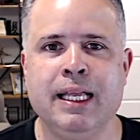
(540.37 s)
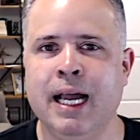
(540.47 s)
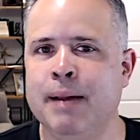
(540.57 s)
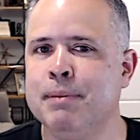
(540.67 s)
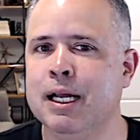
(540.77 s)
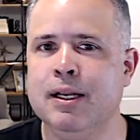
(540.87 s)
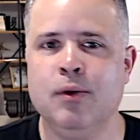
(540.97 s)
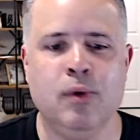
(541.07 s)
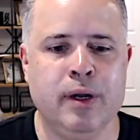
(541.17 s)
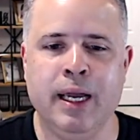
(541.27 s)
I'm not,
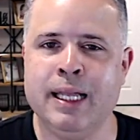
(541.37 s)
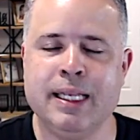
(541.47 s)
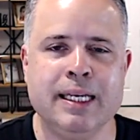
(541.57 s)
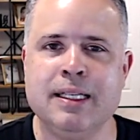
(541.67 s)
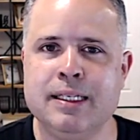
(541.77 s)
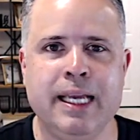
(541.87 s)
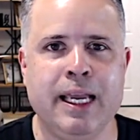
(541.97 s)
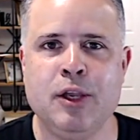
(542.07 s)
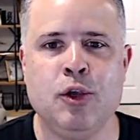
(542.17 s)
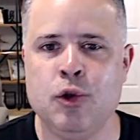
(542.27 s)
at the end of the
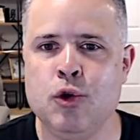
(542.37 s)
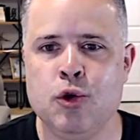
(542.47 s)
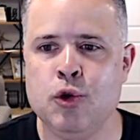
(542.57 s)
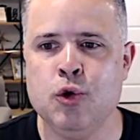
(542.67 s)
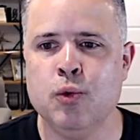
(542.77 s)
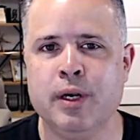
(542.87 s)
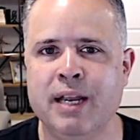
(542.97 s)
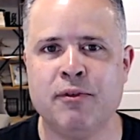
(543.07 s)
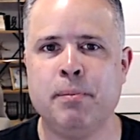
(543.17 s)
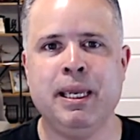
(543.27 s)
day, you will
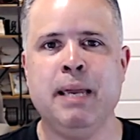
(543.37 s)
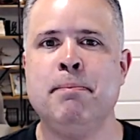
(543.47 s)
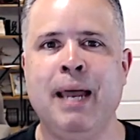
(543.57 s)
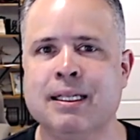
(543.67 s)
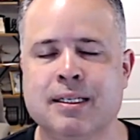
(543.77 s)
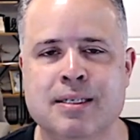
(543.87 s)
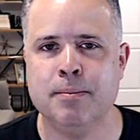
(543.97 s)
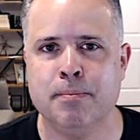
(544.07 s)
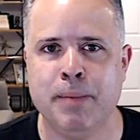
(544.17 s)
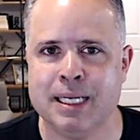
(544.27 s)
never be impacted
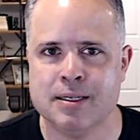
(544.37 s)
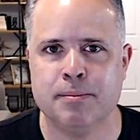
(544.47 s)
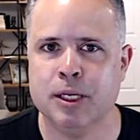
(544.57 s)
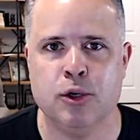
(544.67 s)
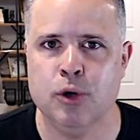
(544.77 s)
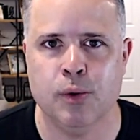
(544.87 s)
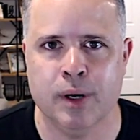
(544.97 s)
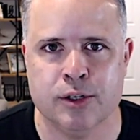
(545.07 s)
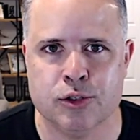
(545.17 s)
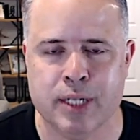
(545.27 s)
by something you don't
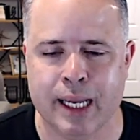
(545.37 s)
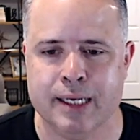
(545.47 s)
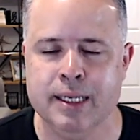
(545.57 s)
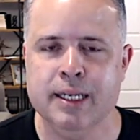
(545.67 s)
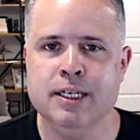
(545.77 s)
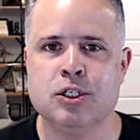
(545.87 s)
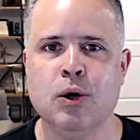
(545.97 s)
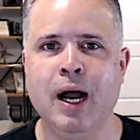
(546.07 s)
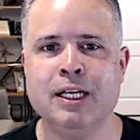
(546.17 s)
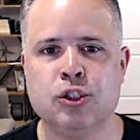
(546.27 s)
understand.
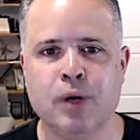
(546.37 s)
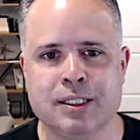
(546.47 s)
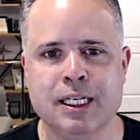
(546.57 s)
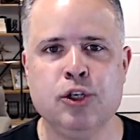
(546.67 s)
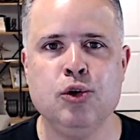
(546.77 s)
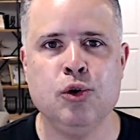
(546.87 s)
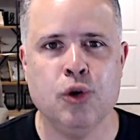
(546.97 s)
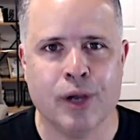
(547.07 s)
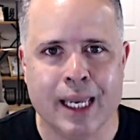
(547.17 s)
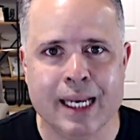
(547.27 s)
So I trust that
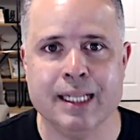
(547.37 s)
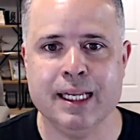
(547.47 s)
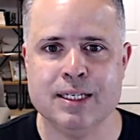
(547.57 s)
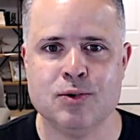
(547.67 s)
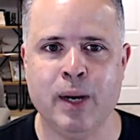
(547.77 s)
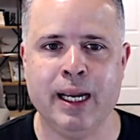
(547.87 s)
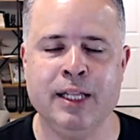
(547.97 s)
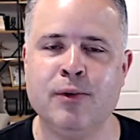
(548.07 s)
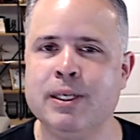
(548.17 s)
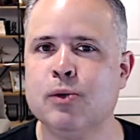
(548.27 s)
you're getting this, right?
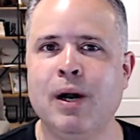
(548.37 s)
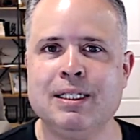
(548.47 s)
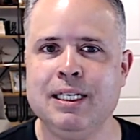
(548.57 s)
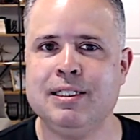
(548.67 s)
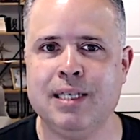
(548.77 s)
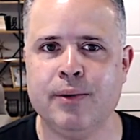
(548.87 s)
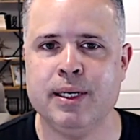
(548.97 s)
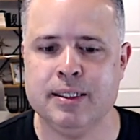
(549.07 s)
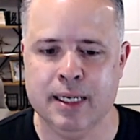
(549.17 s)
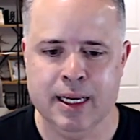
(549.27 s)
And the reason why I teach
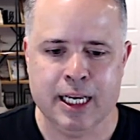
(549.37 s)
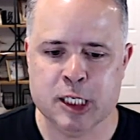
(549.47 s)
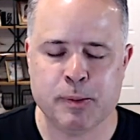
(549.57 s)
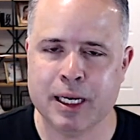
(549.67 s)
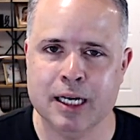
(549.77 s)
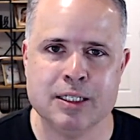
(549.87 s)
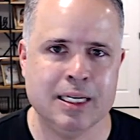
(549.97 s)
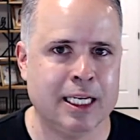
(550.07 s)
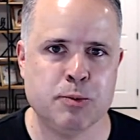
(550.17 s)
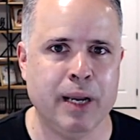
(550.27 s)
series is because,
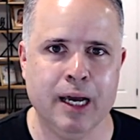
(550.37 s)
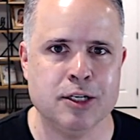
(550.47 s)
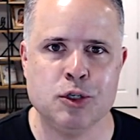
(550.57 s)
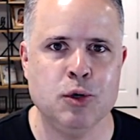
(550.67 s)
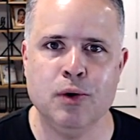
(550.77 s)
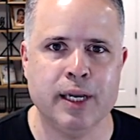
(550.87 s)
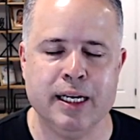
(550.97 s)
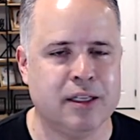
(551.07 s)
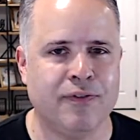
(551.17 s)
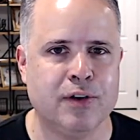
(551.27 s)
let's be honest, you don't get
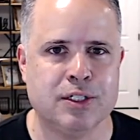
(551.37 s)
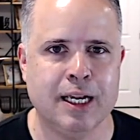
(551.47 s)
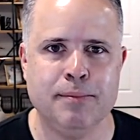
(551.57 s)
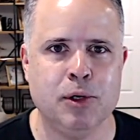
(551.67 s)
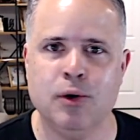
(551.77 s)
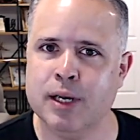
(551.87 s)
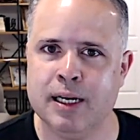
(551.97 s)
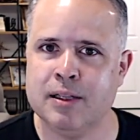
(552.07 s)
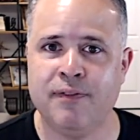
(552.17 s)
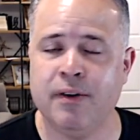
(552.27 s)
it the first time. You don't get
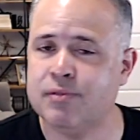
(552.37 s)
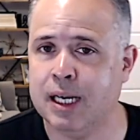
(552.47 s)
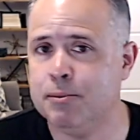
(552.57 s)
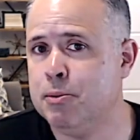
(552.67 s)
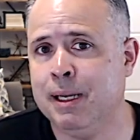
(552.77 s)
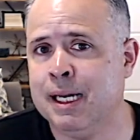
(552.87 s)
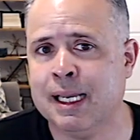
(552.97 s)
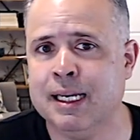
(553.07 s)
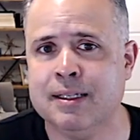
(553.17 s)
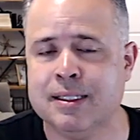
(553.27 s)
it the fifth time. You may not
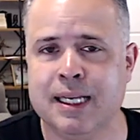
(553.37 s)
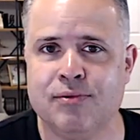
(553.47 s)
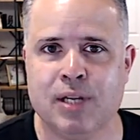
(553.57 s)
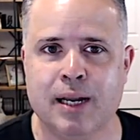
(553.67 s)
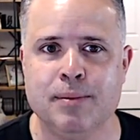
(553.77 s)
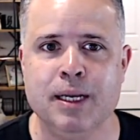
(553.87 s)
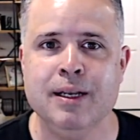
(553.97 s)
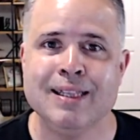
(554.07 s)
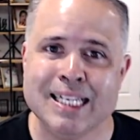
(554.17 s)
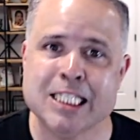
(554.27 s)
get it the 10th time.
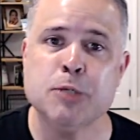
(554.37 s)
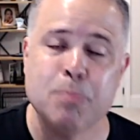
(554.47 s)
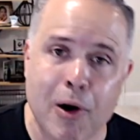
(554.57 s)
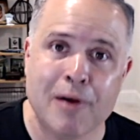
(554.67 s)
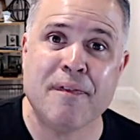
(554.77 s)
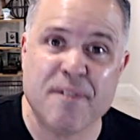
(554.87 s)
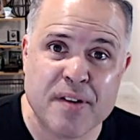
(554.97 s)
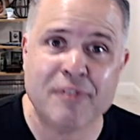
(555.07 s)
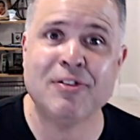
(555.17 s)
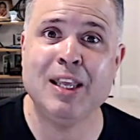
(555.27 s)
This is part
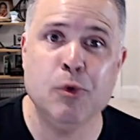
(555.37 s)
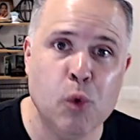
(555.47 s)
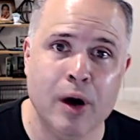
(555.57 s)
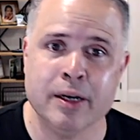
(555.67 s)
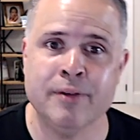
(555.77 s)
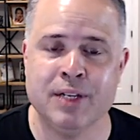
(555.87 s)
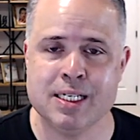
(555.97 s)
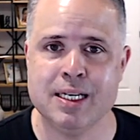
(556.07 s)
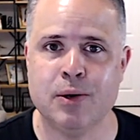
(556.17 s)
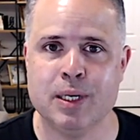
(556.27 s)
51 of this
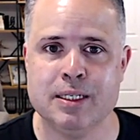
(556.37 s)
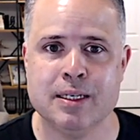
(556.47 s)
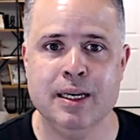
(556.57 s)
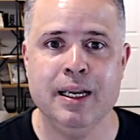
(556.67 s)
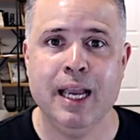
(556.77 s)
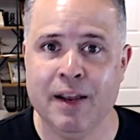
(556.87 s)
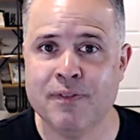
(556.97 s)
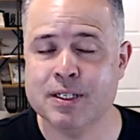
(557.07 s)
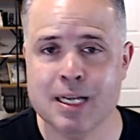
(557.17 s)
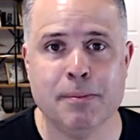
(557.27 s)
series. And
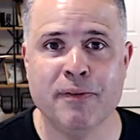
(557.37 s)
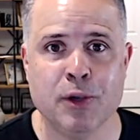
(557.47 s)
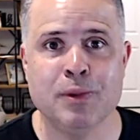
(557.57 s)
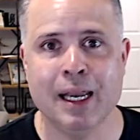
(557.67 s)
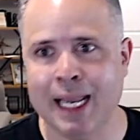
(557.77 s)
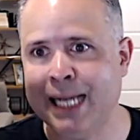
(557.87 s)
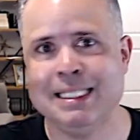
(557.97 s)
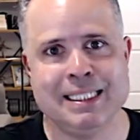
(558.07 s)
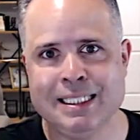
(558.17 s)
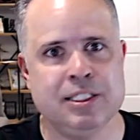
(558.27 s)
for some of you, the
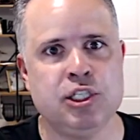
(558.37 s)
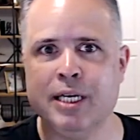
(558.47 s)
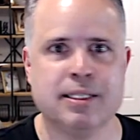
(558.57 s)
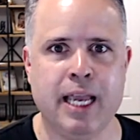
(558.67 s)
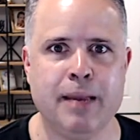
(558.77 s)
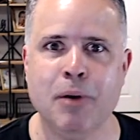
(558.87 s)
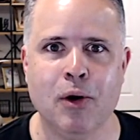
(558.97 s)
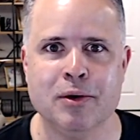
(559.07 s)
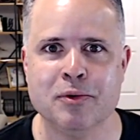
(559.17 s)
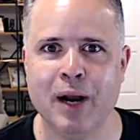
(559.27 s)
light just came on,
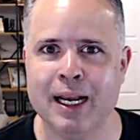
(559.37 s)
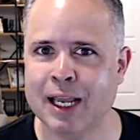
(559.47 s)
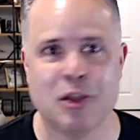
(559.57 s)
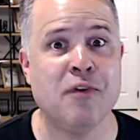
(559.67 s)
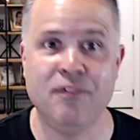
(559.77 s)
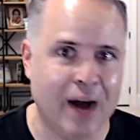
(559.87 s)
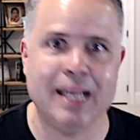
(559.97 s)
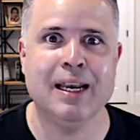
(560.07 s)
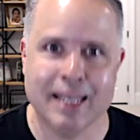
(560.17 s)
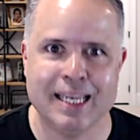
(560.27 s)
right? Like you
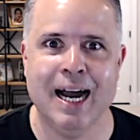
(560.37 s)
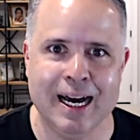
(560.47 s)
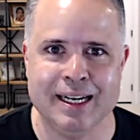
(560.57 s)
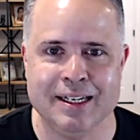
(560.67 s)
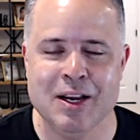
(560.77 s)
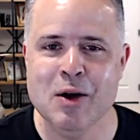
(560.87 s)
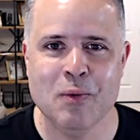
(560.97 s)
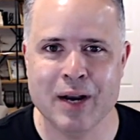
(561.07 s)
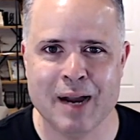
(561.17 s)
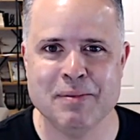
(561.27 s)
finally got it,
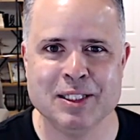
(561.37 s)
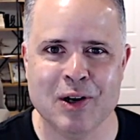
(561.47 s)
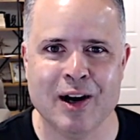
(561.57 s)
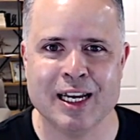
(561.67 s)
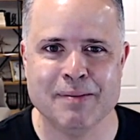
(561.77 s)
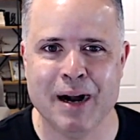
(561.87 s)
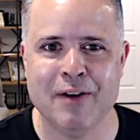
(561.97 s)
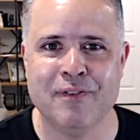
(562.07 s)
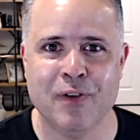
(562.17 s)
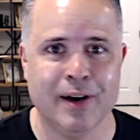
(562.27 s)
what I've been talking
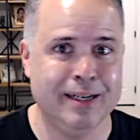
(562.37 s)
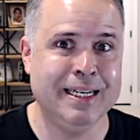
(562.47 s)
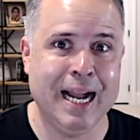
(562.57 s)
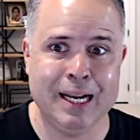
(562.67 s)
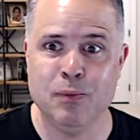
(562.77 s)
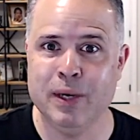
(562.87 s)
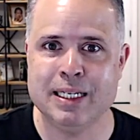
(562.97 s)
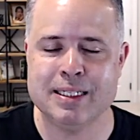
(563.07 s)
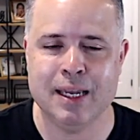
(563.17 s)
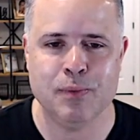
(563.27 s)
about for 9
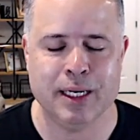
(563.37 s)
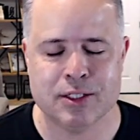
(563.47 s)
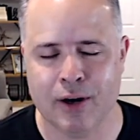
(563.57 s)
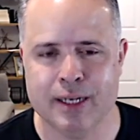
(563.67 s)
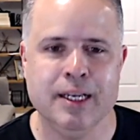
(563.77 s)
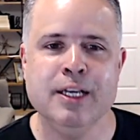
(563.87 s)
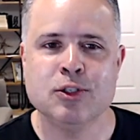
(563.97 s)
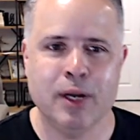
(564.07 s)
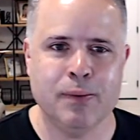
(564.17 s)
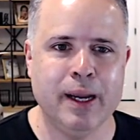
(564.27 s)
weeks, 10 weeks. All right.
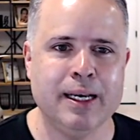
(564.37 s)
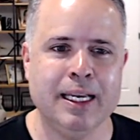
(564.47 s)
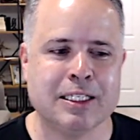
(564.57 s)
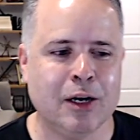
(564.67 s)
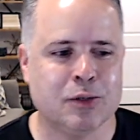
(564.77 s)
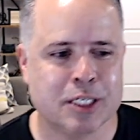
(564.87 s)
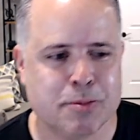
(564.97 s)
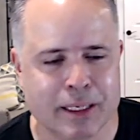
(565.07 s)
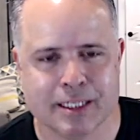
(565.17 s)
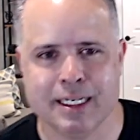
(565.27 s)
So anyway, let's close this
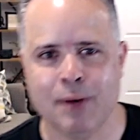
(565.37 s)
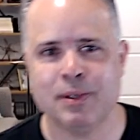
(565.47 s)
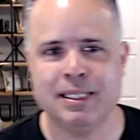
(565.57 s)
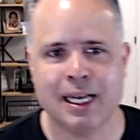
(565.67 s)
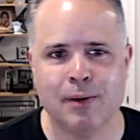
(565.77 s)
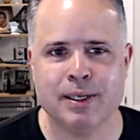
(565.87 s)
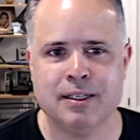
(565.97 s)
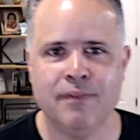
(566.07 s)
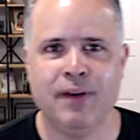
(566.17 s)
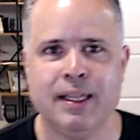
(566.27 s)
message out with a
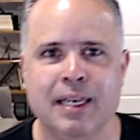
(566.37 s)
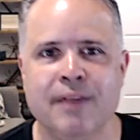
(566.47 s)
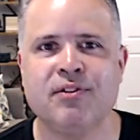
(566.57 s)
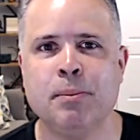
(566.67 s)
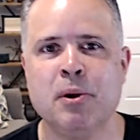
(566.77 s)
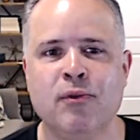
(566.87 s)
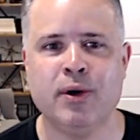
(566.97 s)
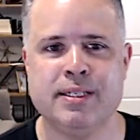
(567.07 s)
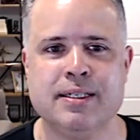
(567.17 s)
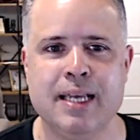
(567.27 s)
declaration of faith. Lift up your
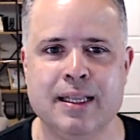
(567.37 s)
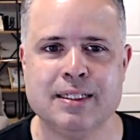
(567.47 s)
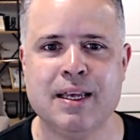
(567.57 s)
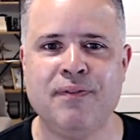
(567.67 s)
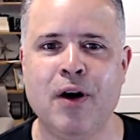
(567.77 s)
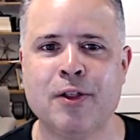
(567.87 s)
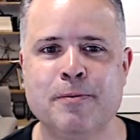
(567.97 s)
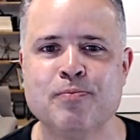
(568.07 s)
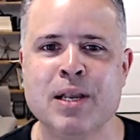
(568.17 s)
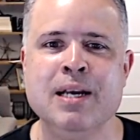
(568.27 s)
voice and say this. Say, Father,
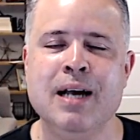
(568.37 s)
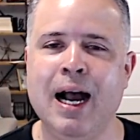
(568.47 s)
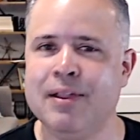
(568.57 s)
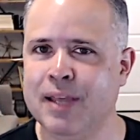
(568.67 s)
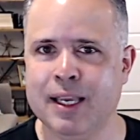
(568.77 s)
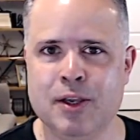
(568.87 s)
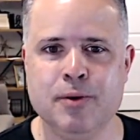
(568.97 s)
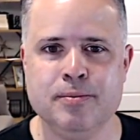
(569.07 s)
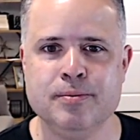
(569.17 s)
I thank you